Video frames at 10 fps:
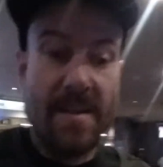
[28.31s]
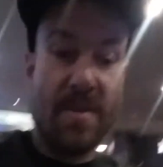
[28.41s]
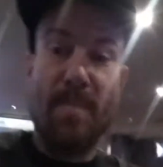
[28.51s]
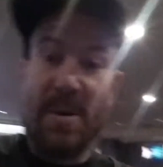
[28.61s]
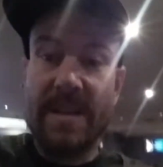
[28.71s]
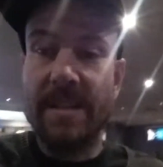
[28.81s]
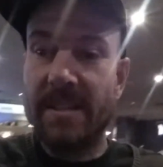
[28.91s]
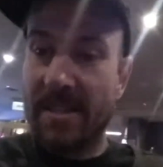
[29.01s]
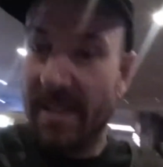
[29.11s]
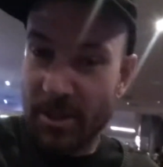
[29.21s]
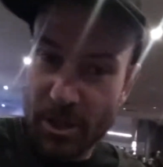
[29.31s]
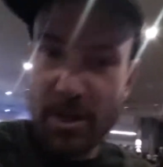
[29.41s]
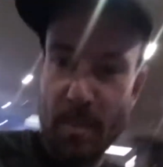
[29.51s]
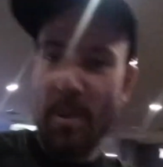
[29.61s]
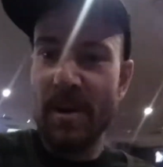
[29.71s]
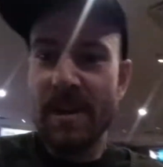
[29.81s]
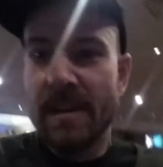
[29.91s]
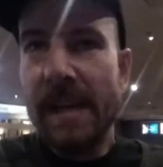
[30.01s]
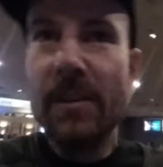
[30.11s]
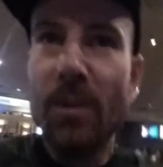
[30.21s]
the biggest ship
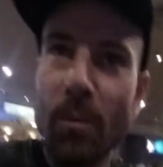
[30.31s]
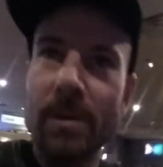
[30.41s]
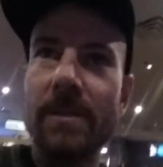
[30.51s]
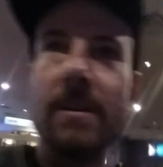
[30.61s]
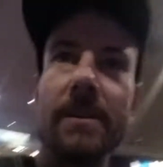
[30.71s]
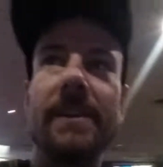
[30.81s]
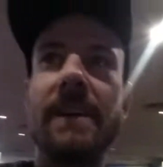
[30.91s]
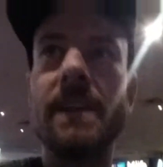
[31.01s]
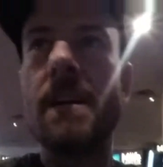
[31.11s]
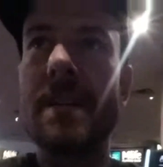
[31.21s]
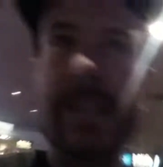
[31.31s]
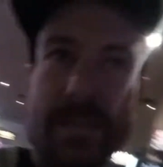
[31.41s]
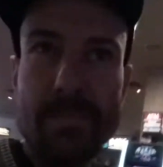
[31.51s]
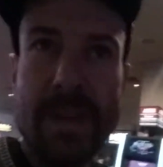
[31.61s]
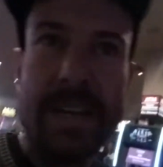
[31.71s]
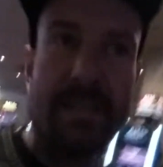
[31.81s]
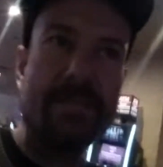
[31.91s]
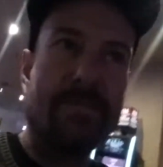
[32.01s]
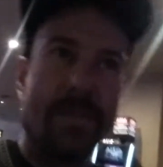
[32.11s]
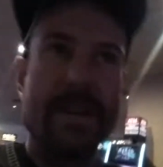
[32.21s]
in the world on its maiden
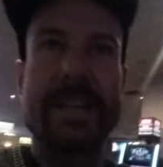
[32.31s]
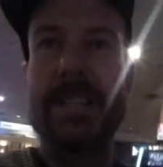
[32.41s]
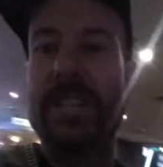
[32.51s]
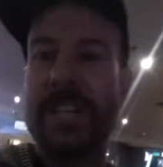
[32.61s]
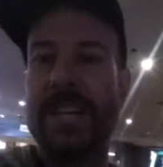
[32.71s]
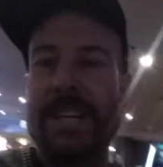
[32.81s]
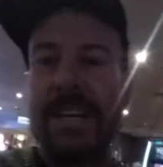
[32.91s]
voyage